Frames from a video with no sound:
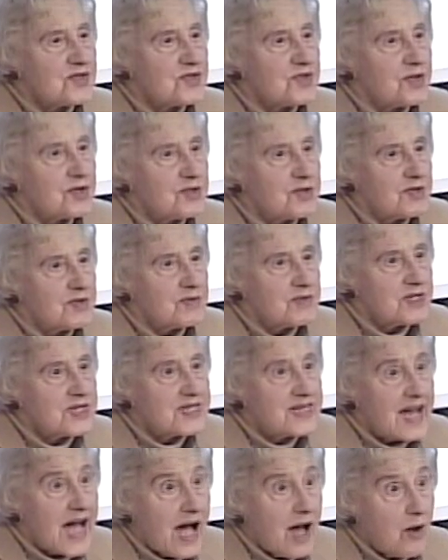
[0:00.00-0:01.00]
certain
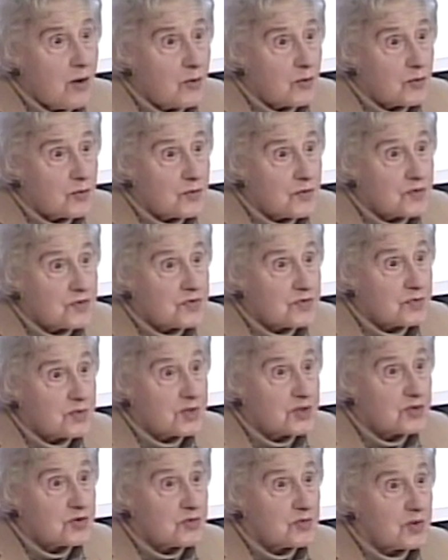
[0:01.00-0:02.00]
towns
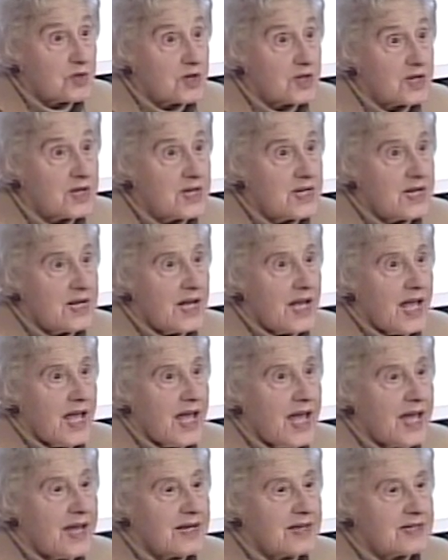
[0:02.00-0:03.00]
which were
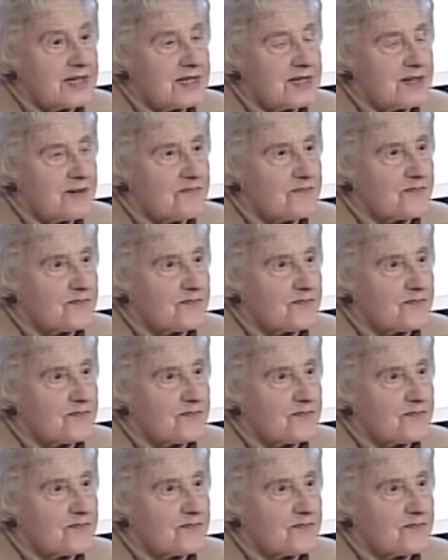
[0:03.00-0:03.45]
had.